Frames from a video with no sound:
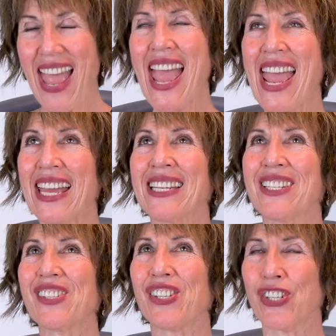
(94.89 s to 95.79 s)
And
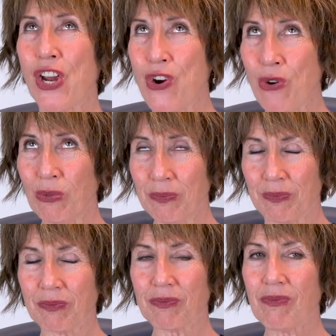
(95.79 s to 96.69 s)
so
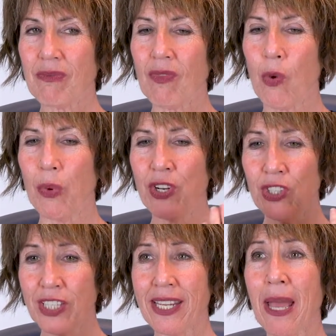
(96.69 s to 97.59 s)
when you're
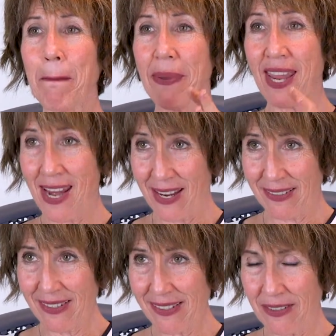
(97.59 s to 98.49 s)
looking at
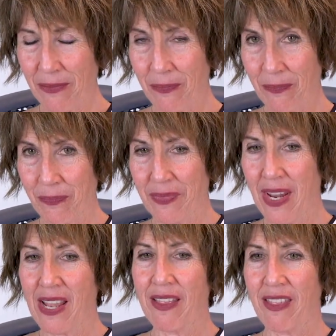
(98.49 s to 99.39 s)
PANS,
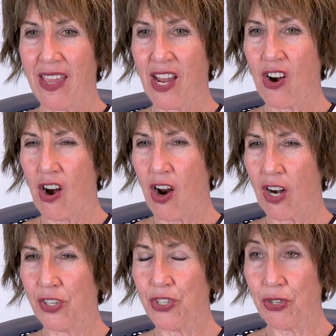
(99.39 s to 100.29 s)
there
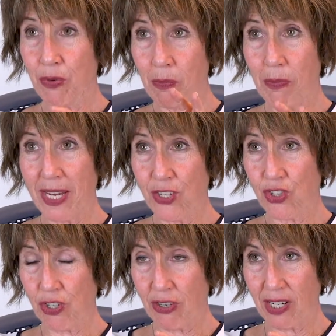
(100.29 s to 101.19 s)
are two
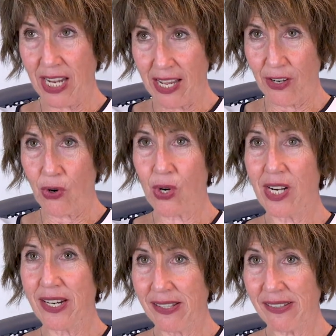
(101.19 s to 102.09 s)
major
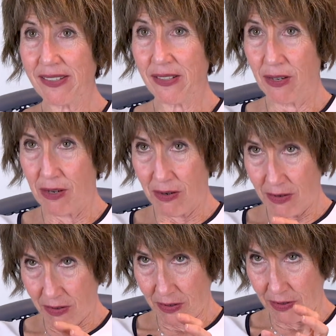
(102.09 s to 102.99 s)
categories
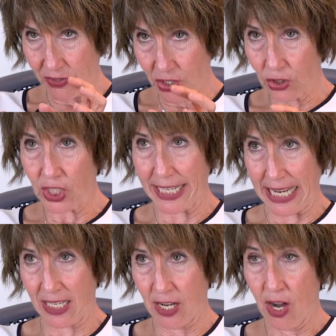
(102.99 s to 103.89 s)
to look
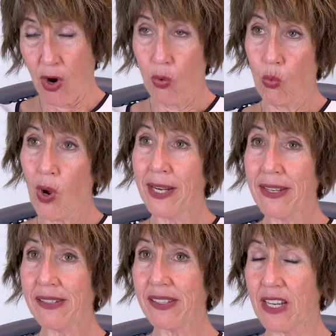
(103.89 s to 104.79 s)
in. One
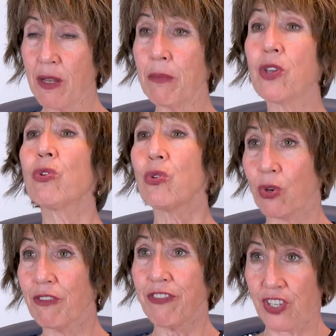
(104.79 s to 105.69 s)
is immune
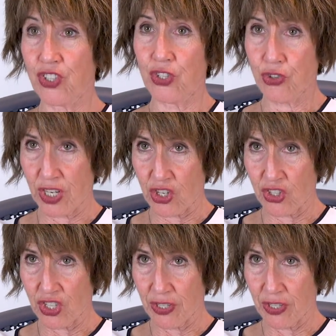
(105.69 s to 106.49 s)
or infection triggered.